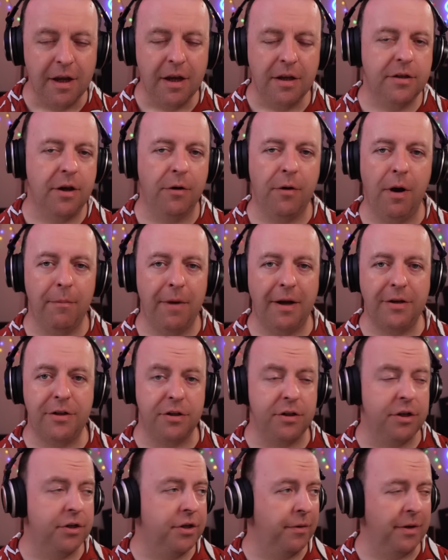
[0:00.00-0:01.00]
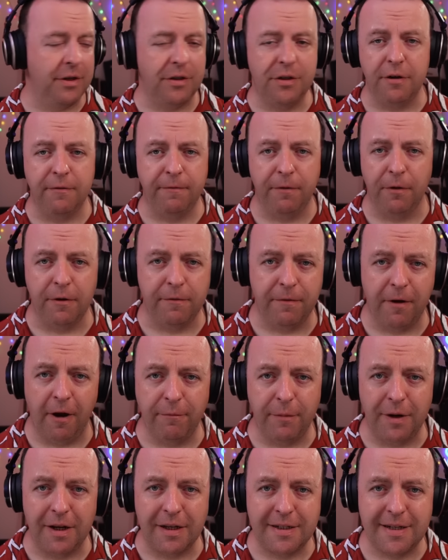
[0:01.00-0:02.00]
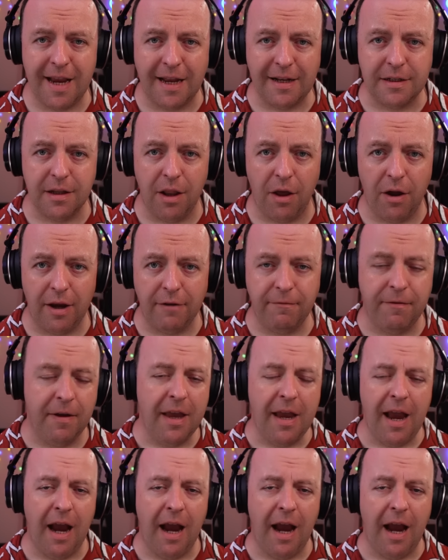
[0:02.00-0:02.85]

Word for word: So imagine you're doing two forty-five minute sets live